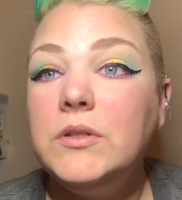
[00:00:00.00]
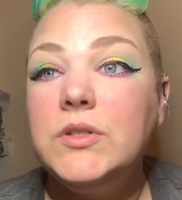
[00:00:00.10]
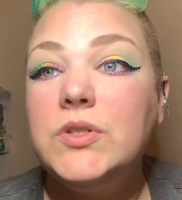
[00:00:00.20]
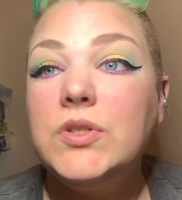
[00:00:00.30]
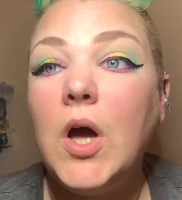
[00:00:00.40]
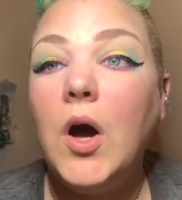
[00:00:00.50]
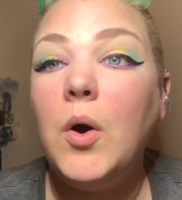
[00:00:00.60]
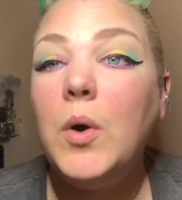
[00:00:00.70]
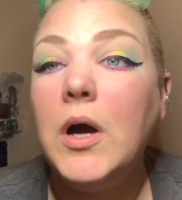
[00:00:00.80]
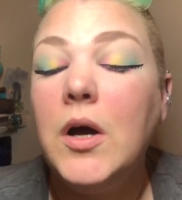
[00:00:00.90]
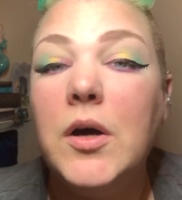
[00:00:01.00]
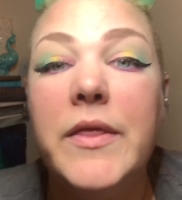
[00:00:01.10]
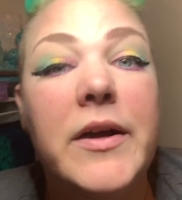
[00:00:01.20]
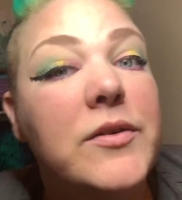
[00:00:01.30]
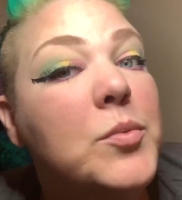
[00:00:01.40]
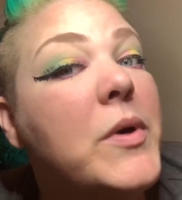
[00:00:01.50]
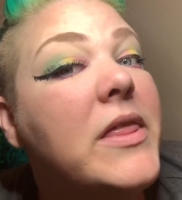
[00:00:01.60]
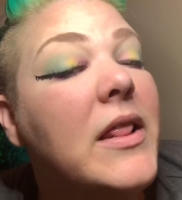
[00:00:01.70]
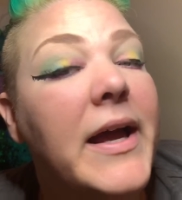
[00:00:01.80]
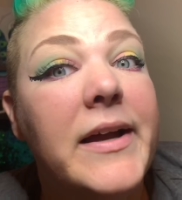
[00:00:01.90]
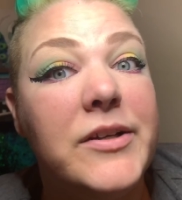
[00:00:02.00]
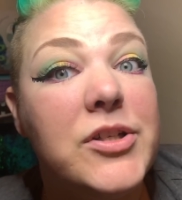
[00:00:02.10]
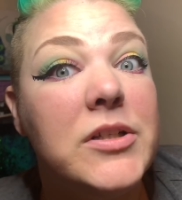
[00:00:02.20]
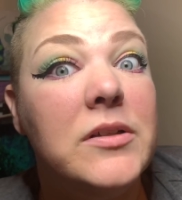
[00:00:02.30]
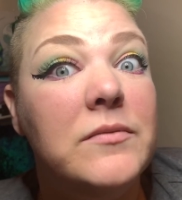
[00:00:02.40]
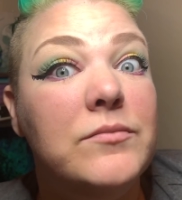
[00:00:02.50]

So there's with lash,